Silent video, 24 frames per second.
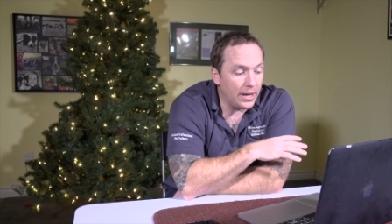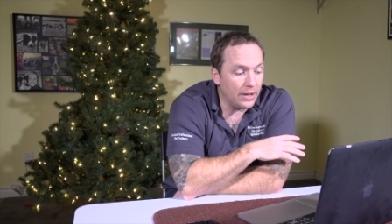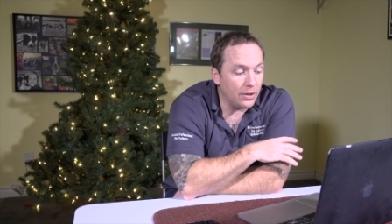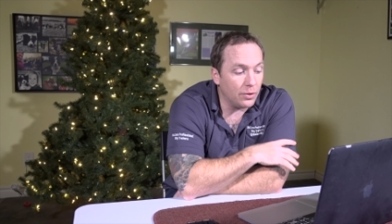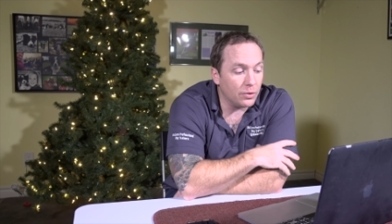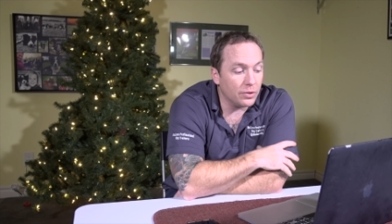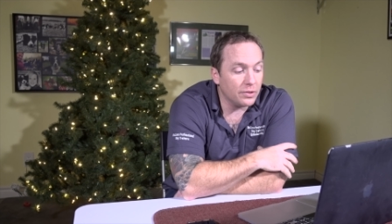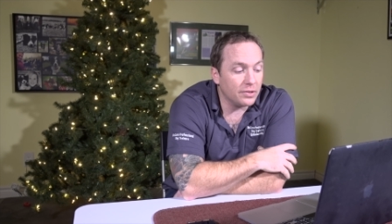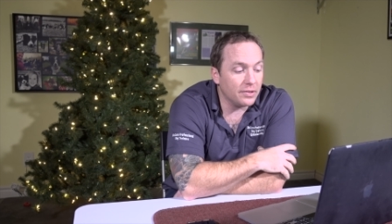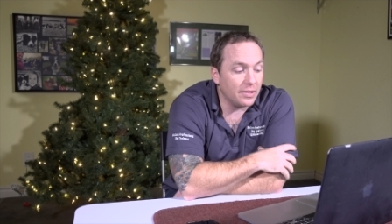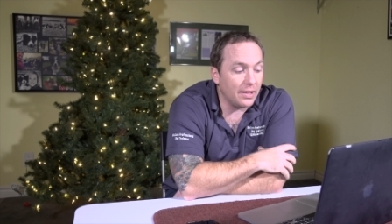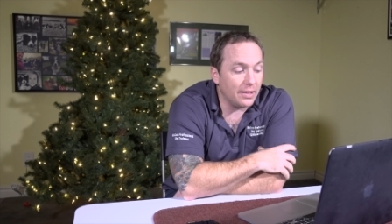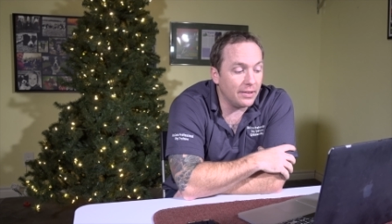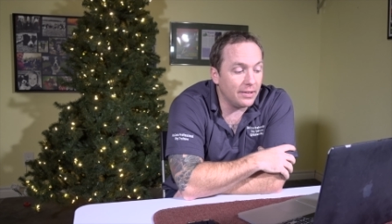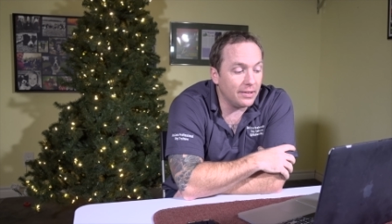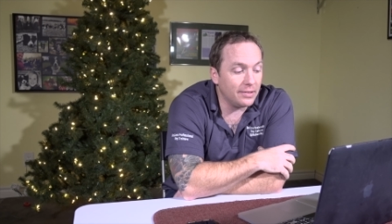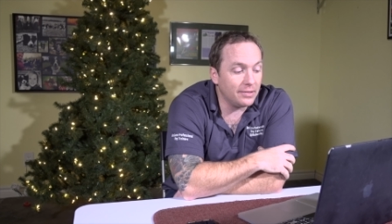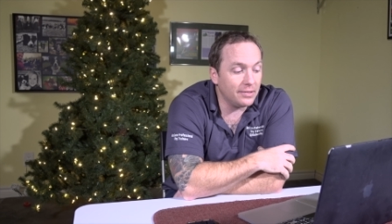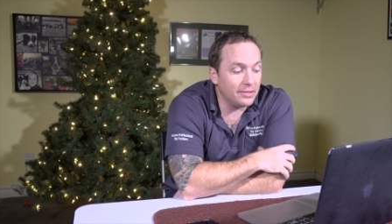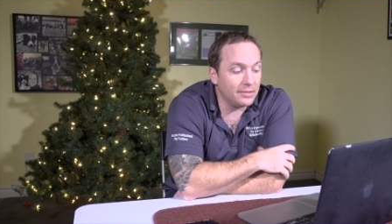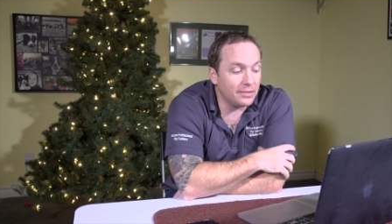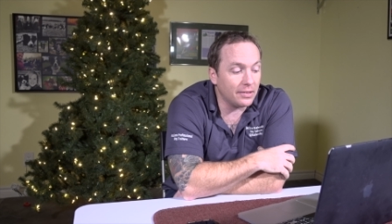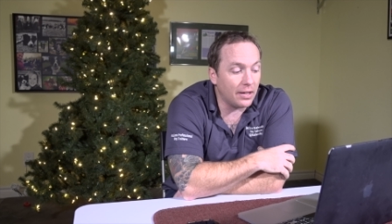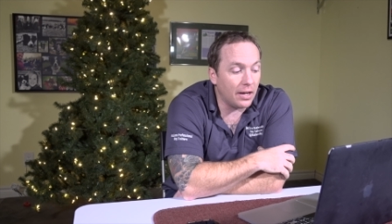I noticed that
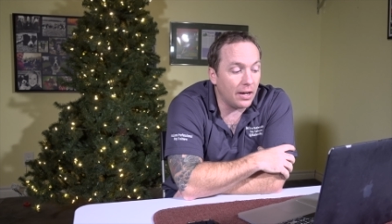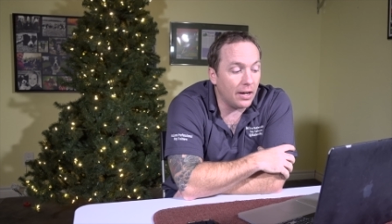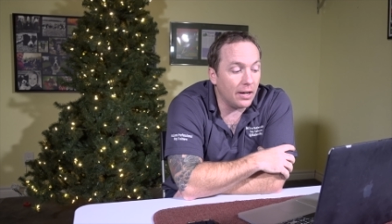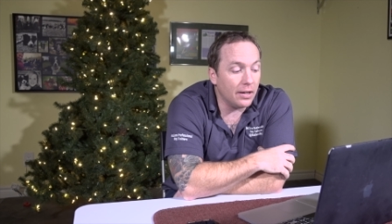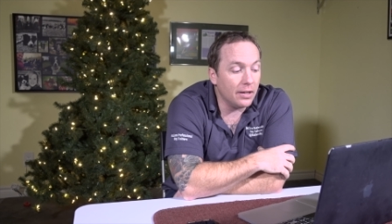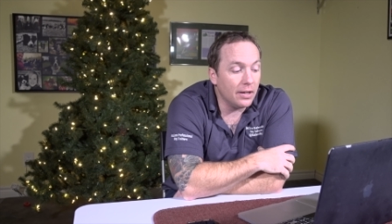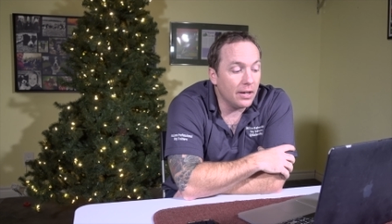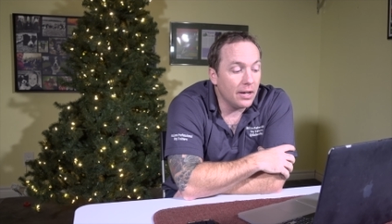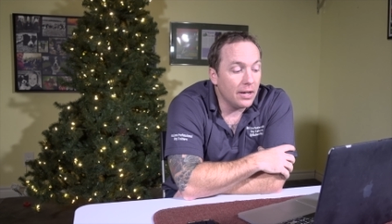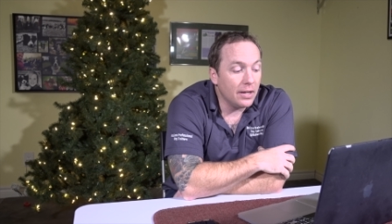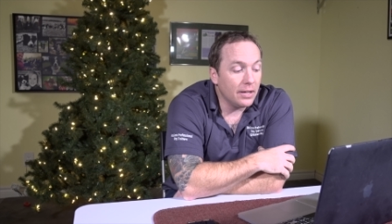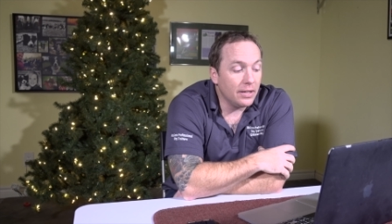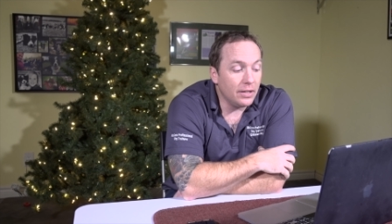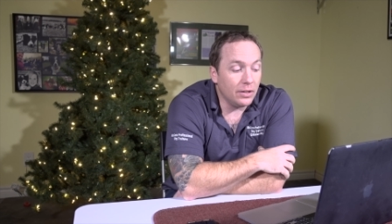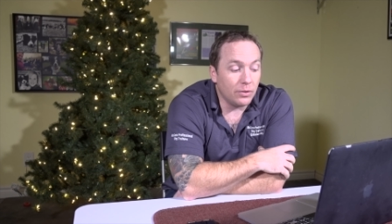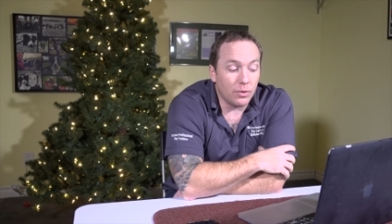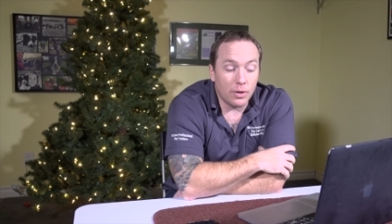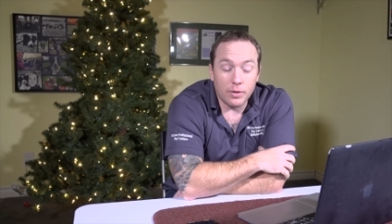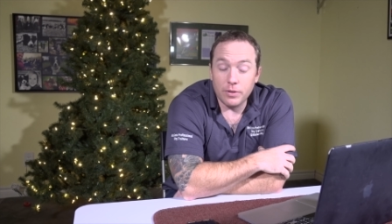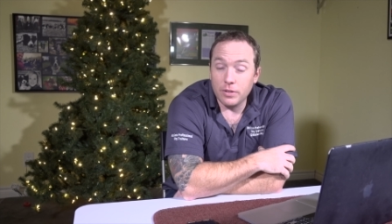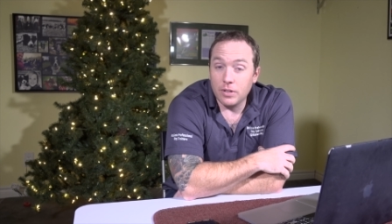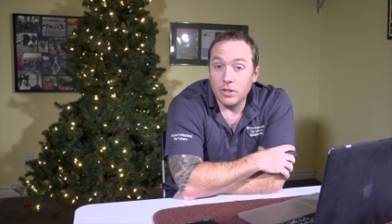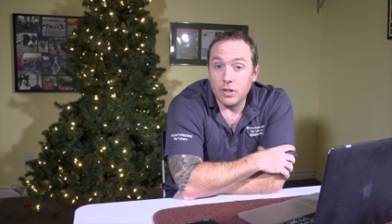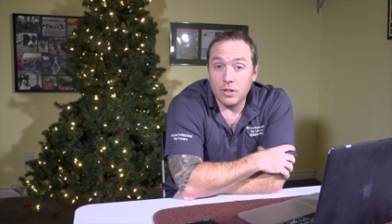this is
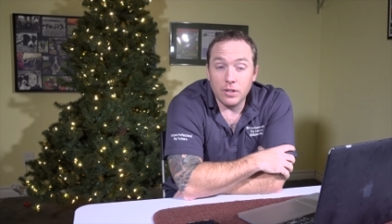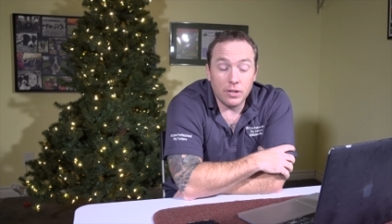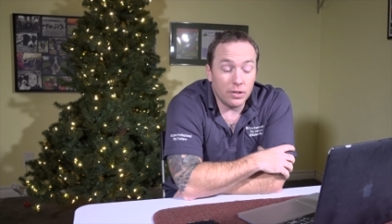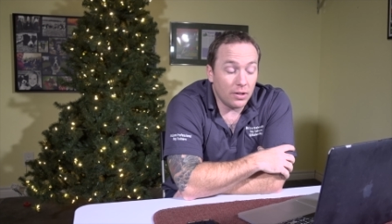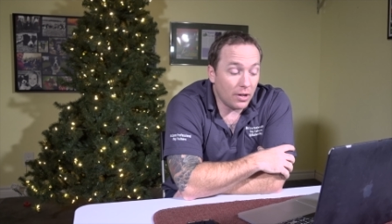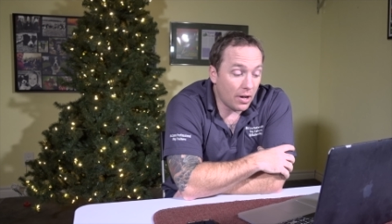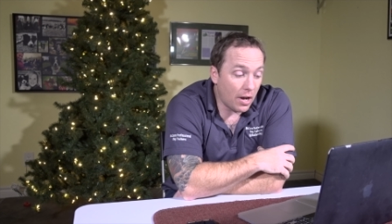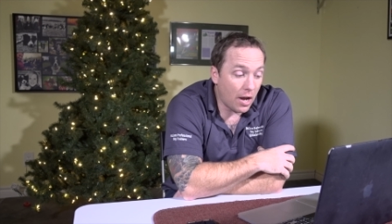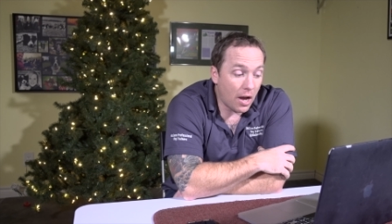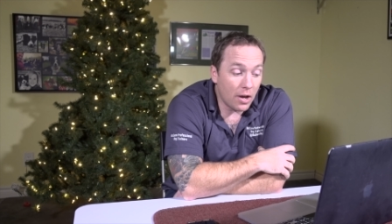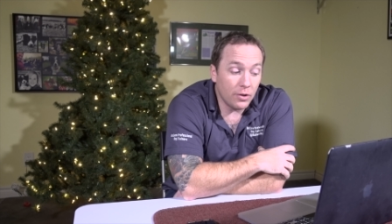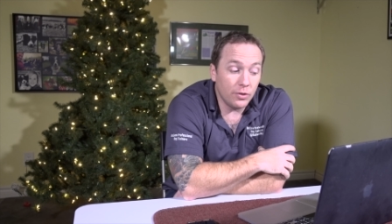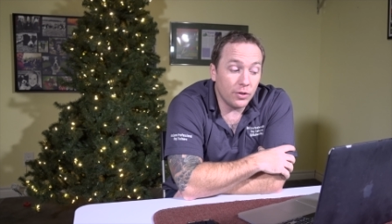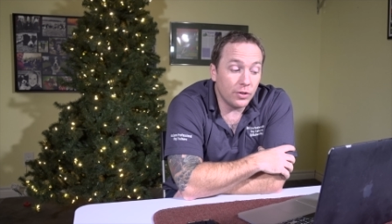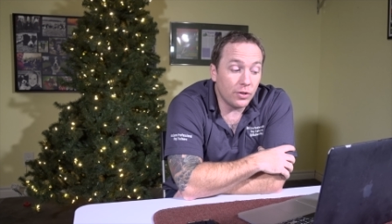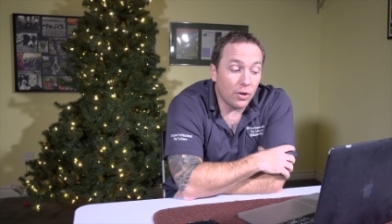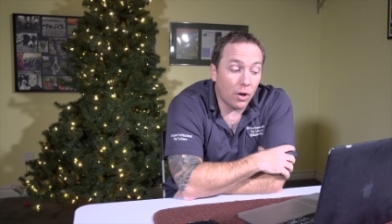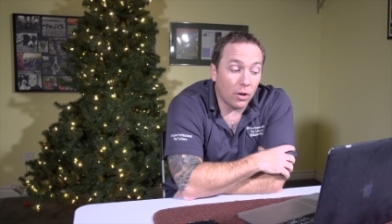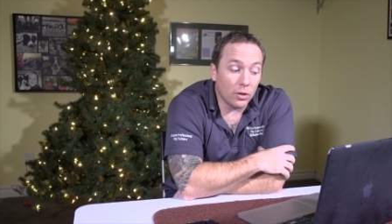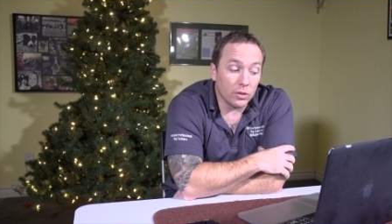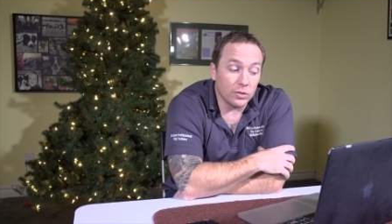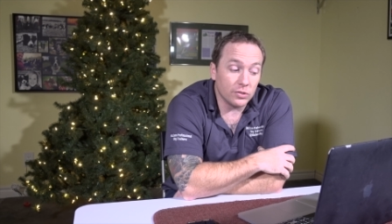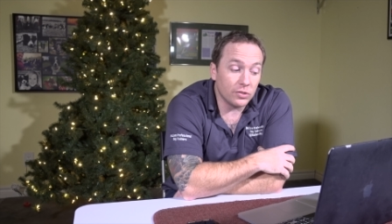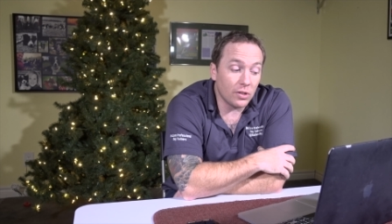
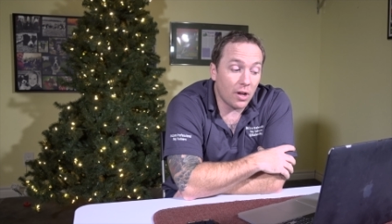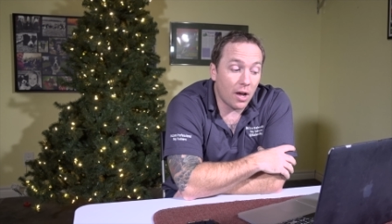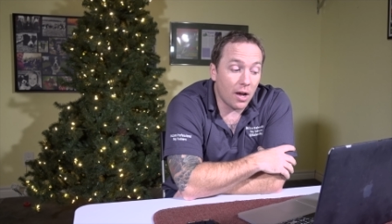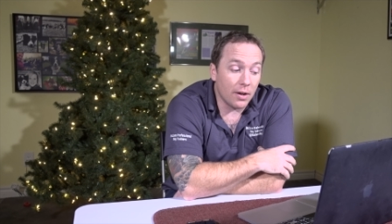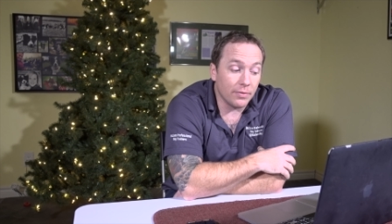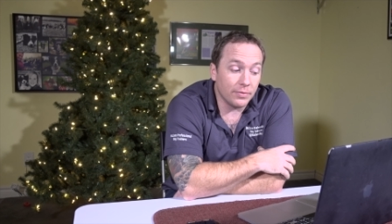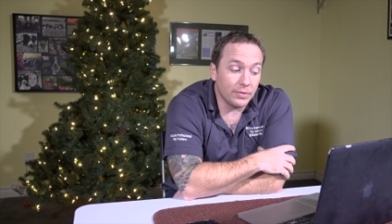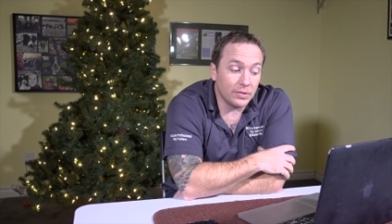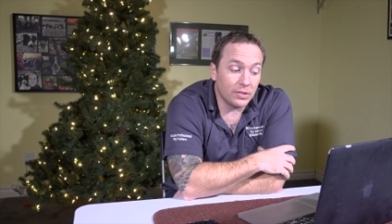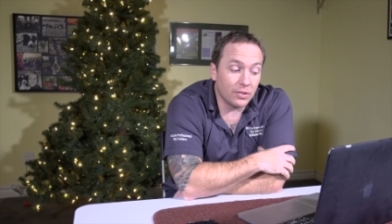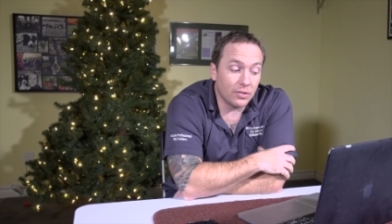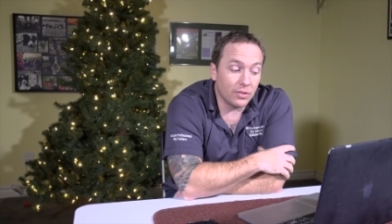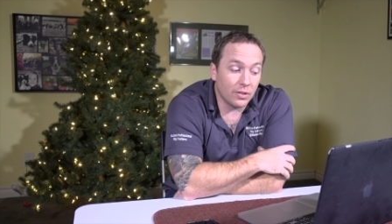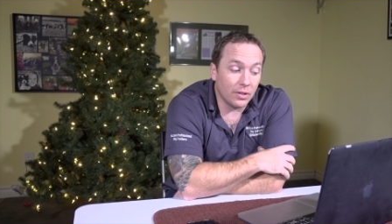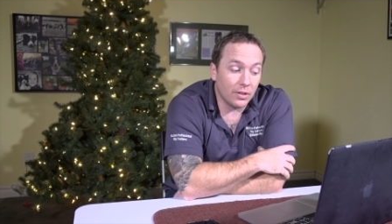$100 off. It's